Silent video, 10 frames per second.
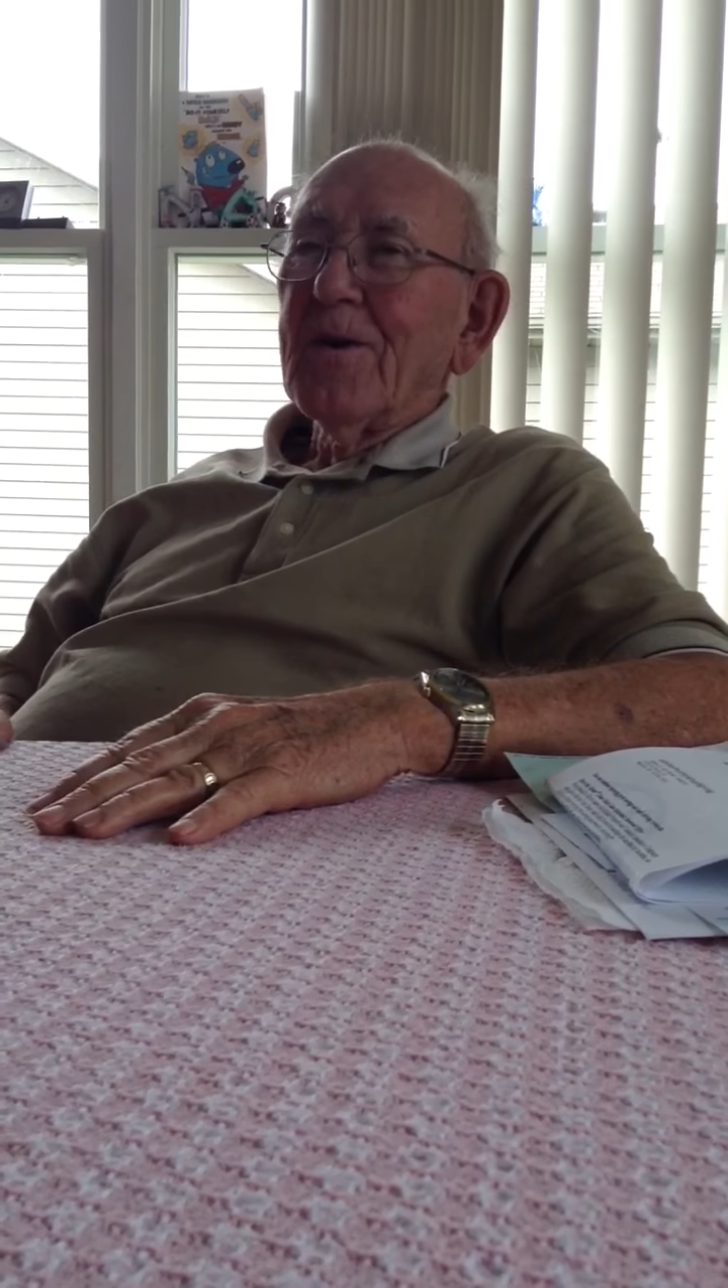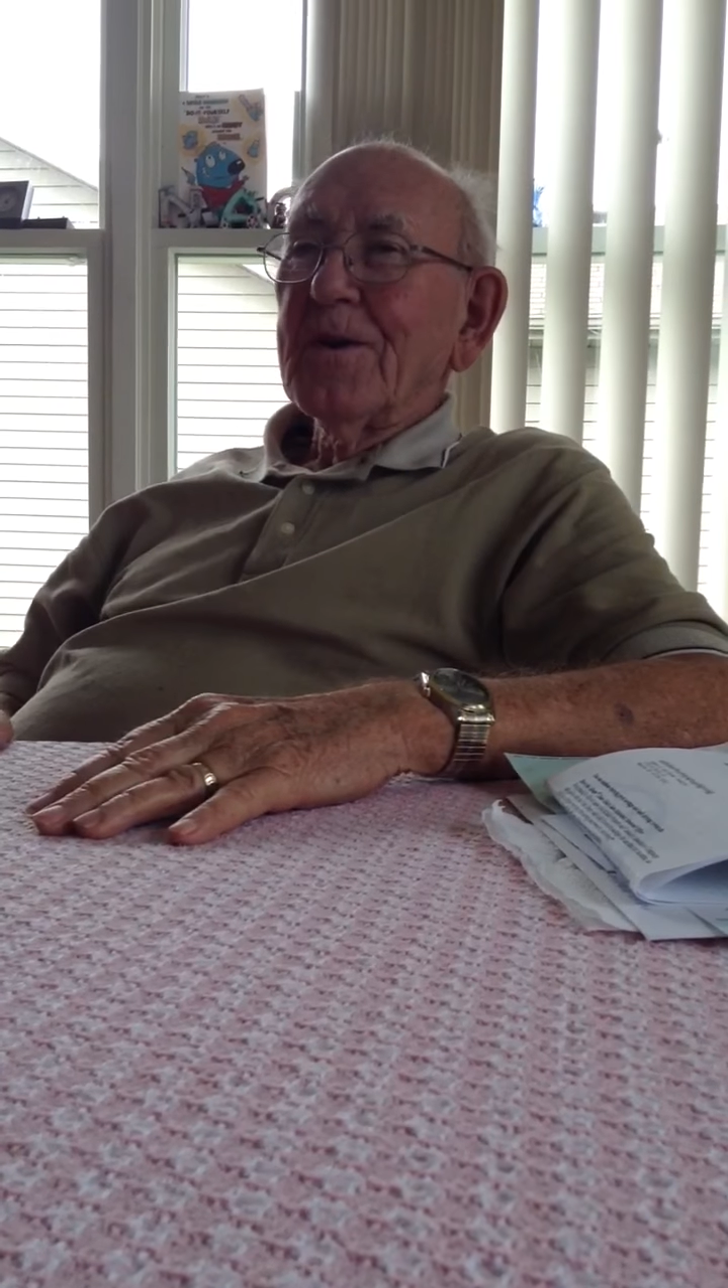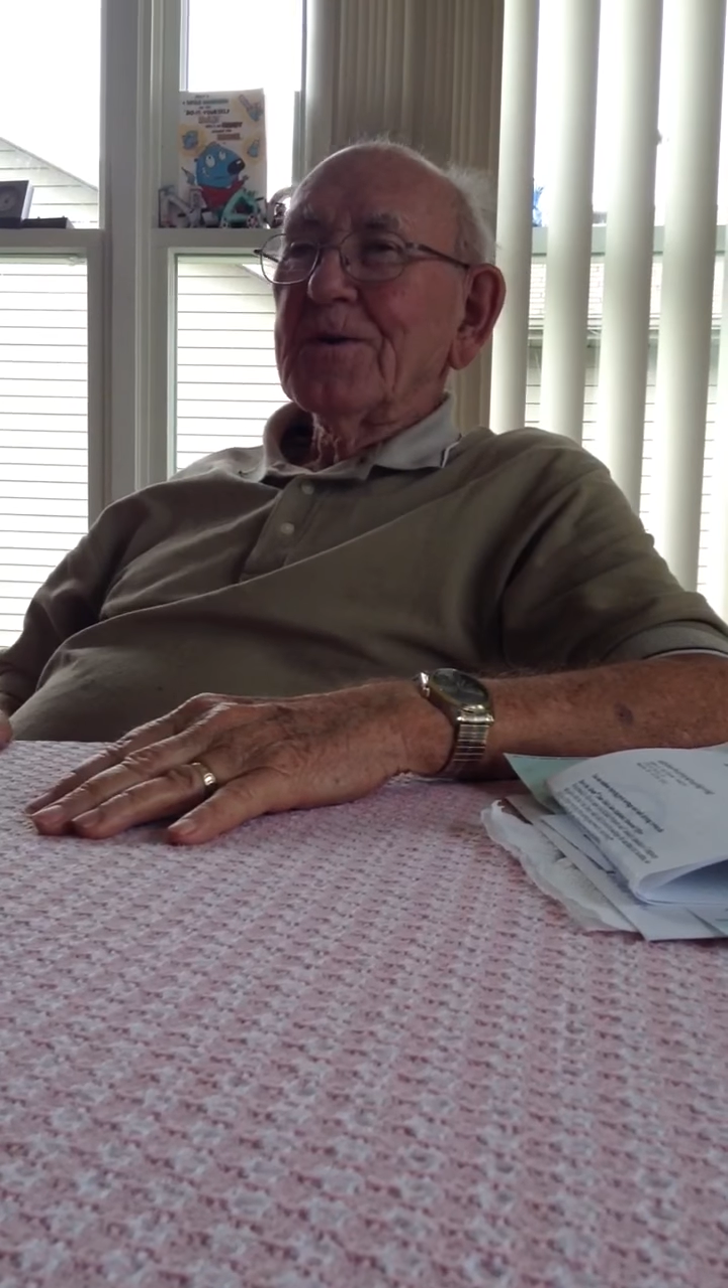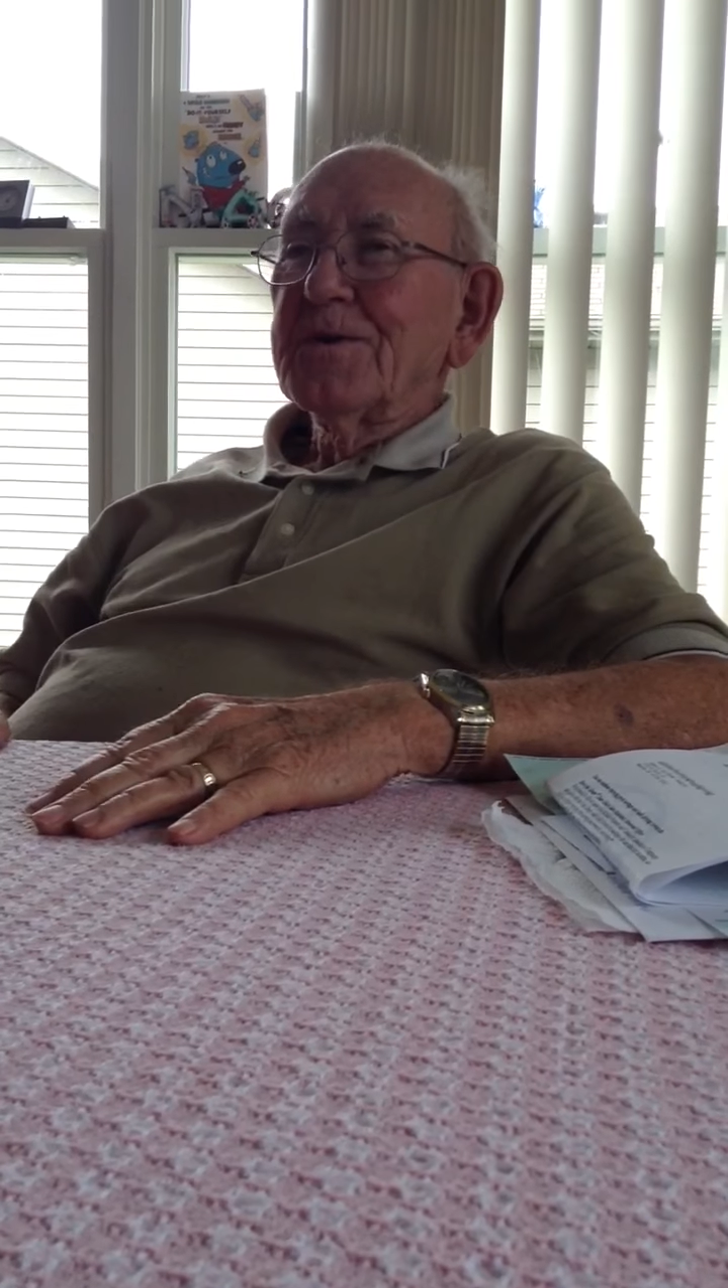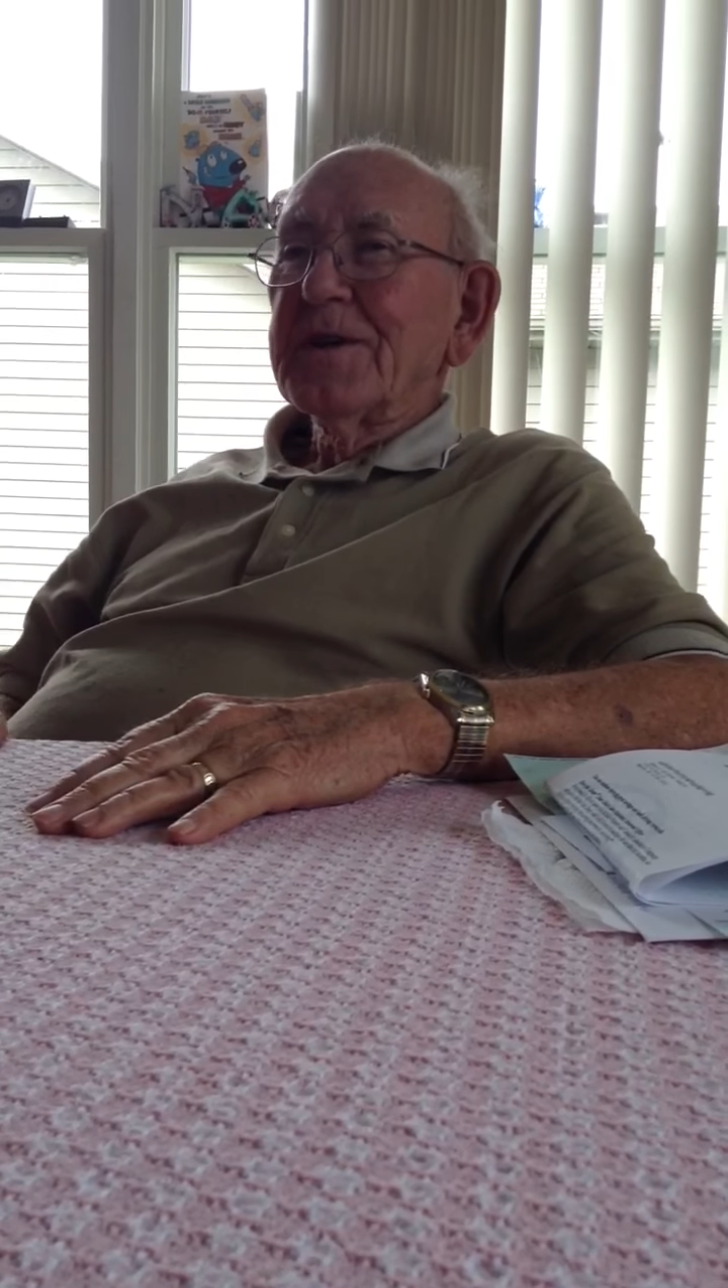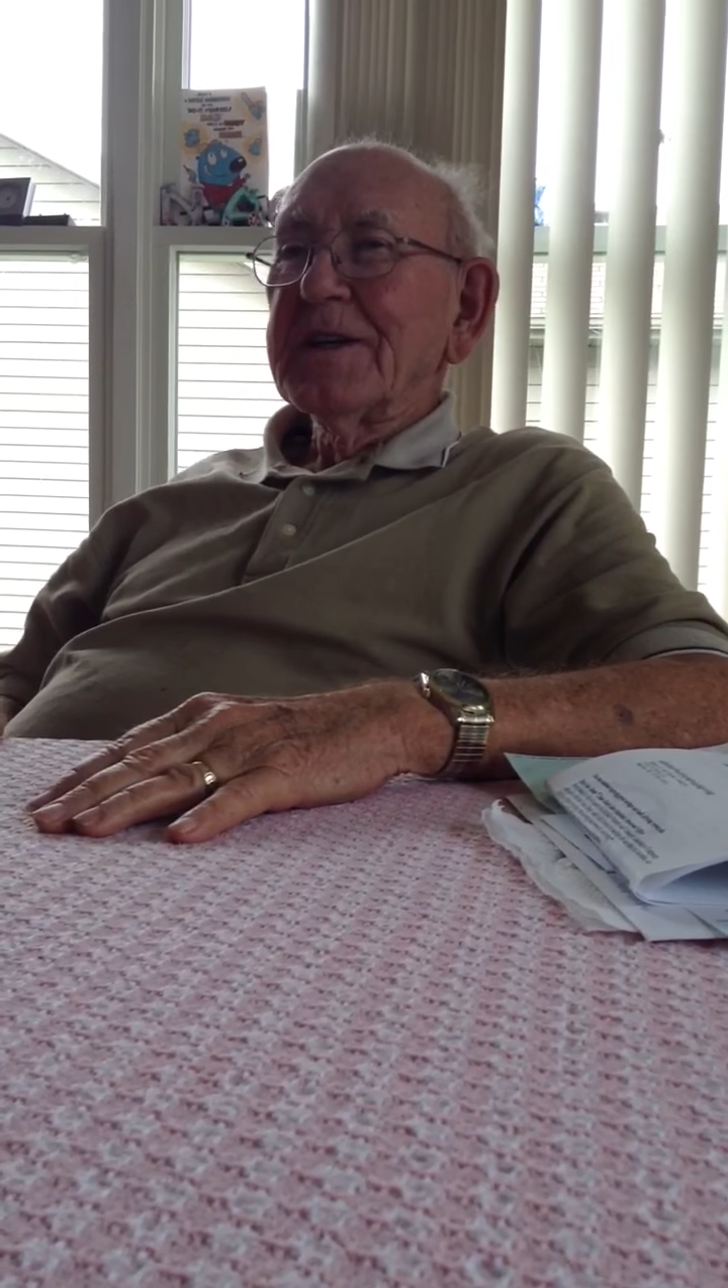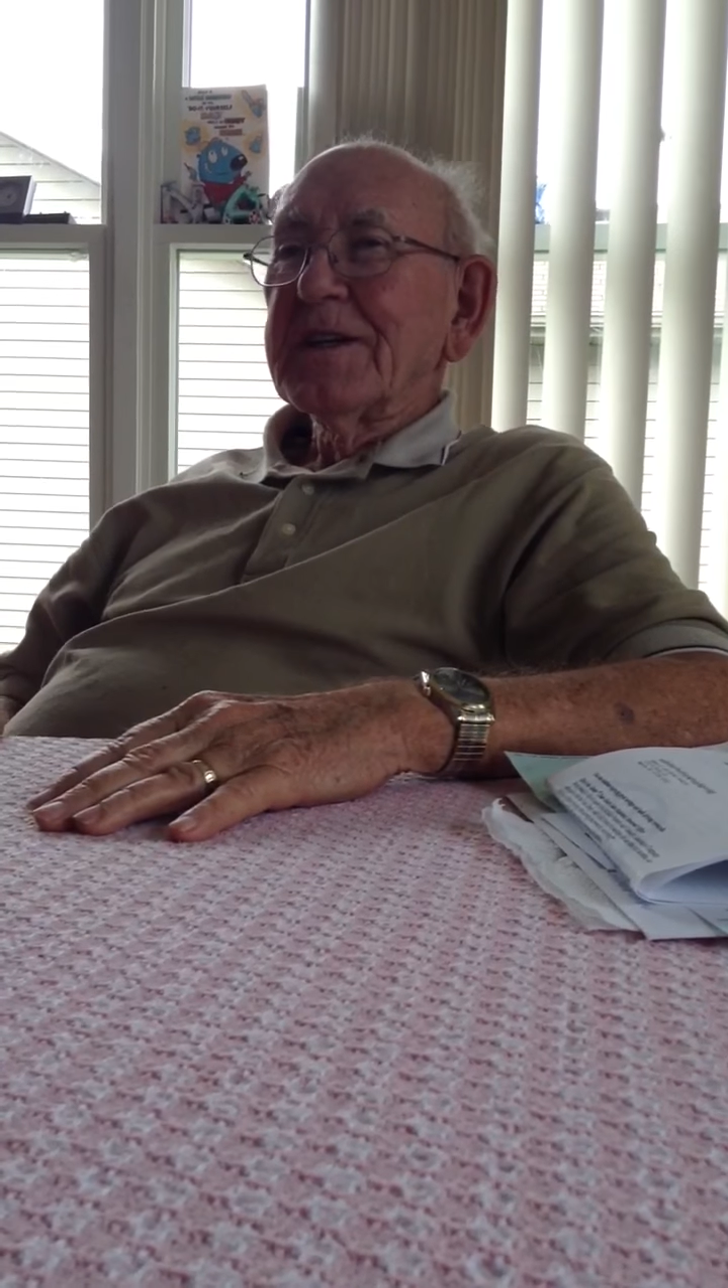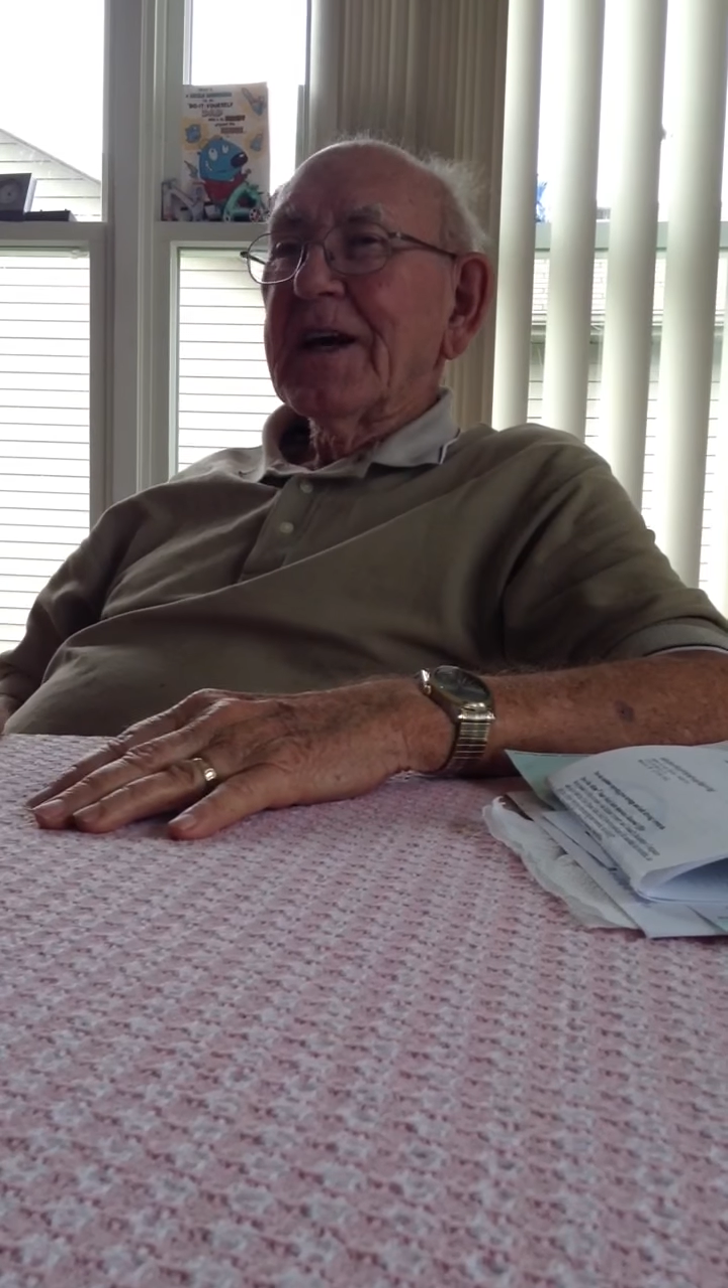those things